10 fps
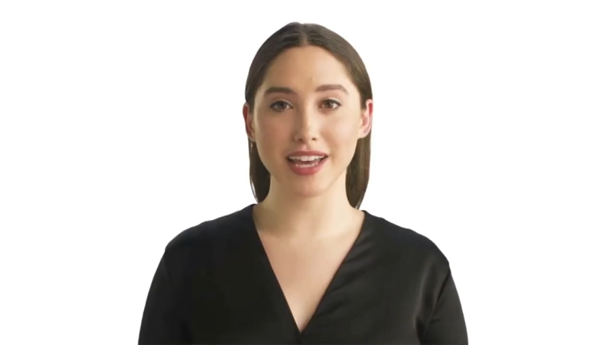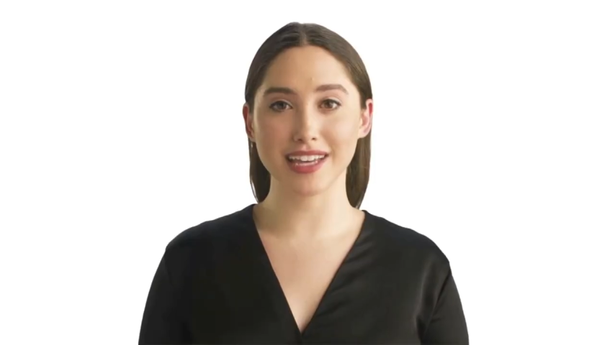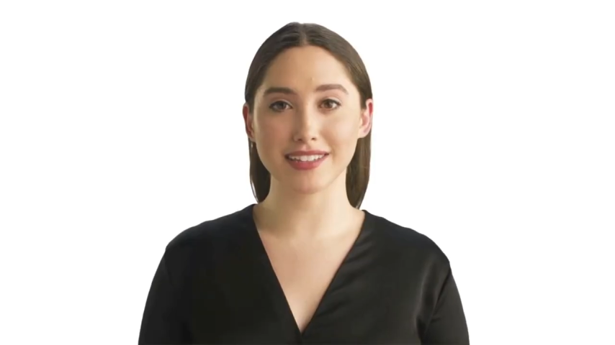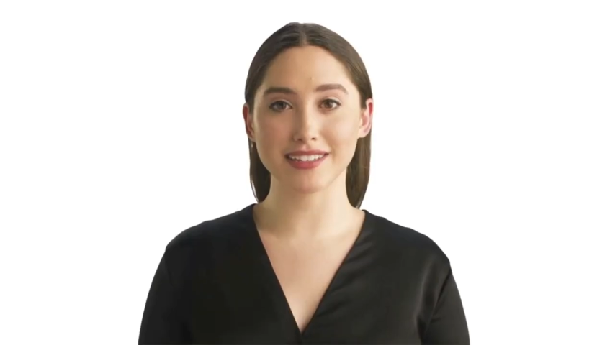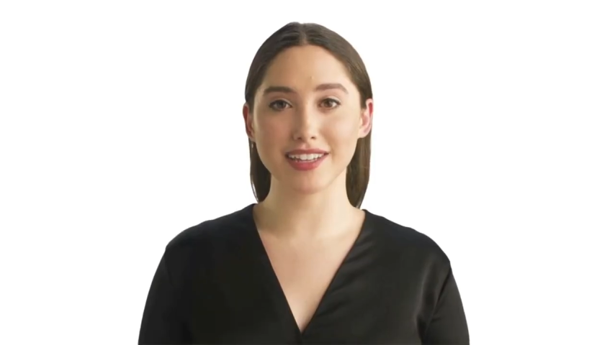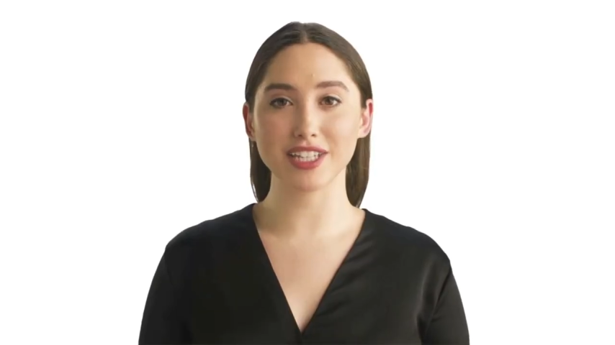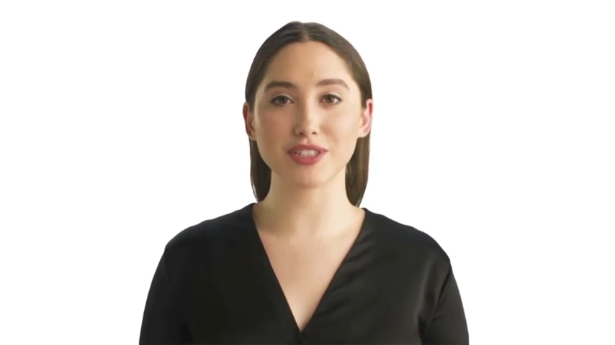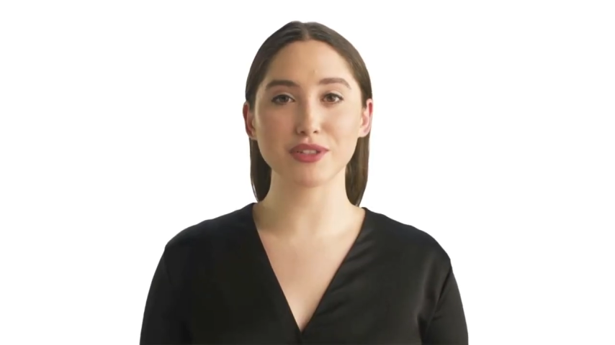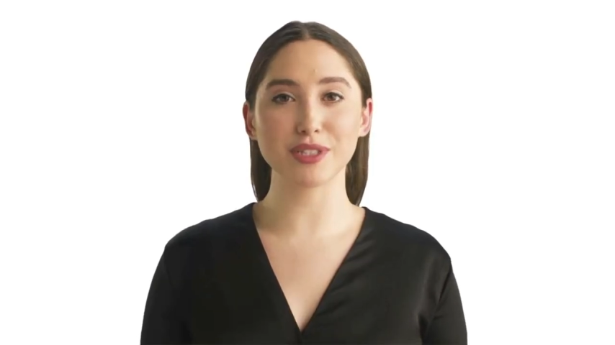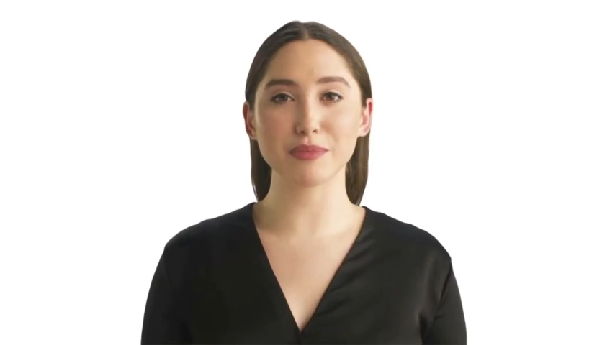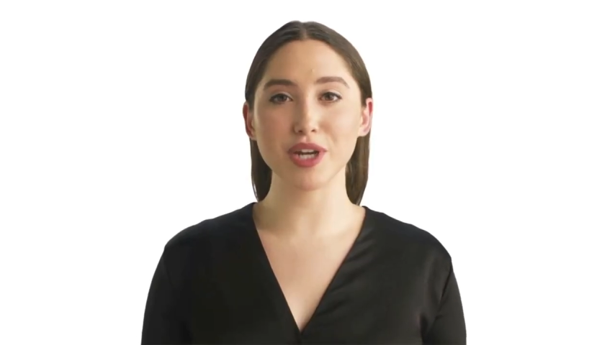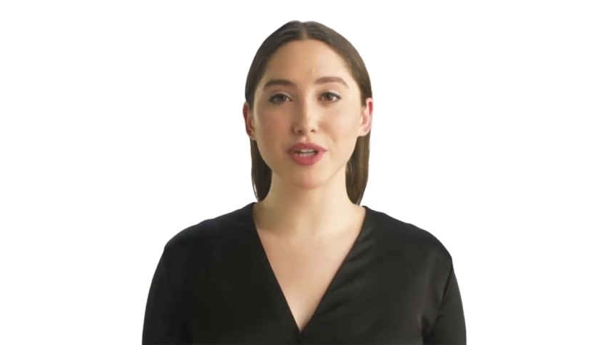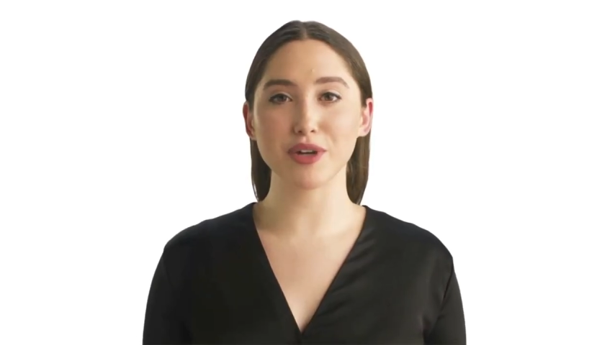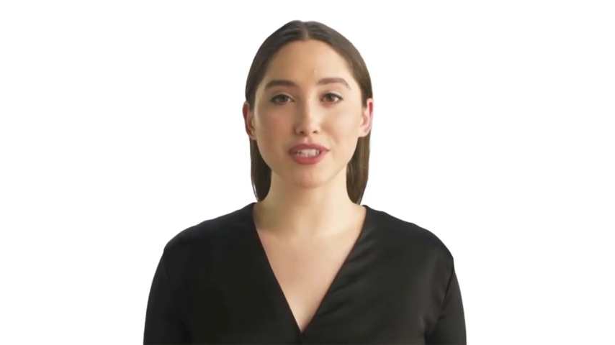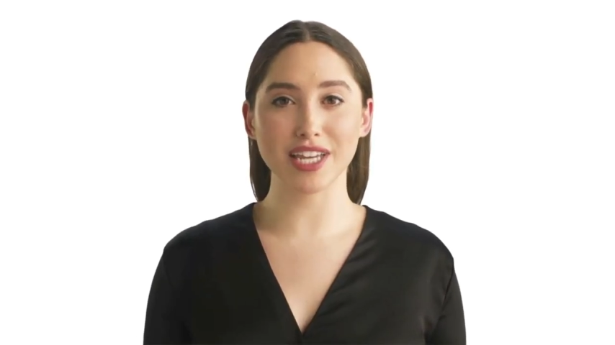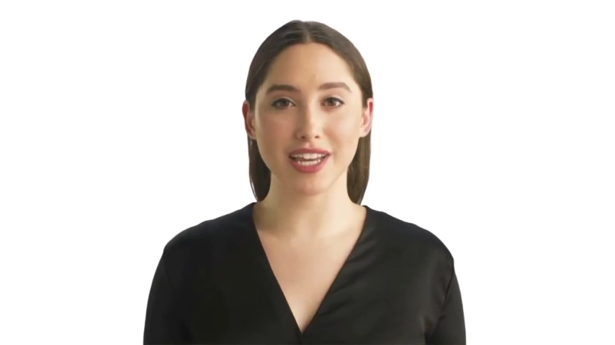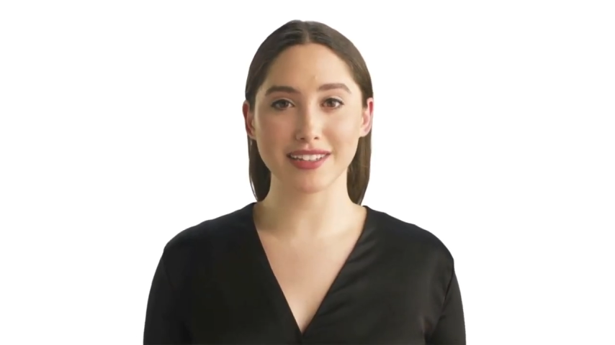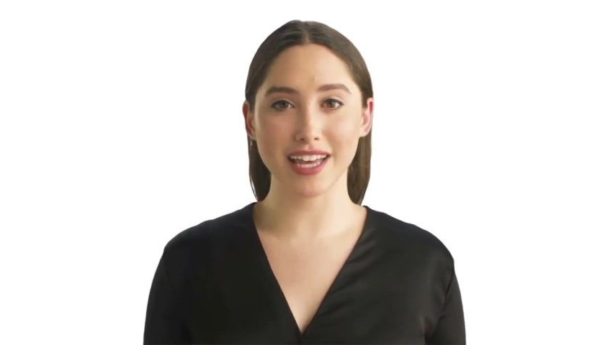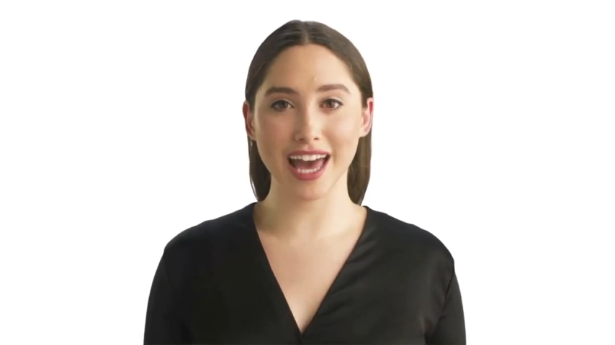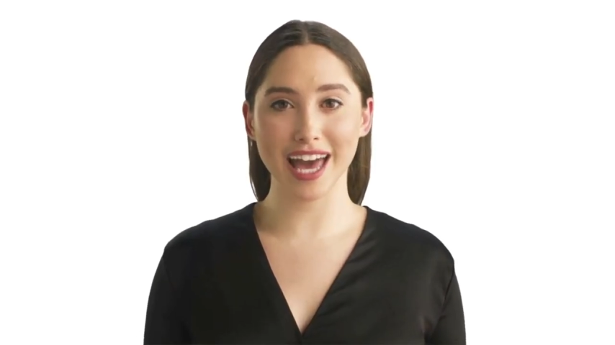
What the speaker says: It's essential to prioritize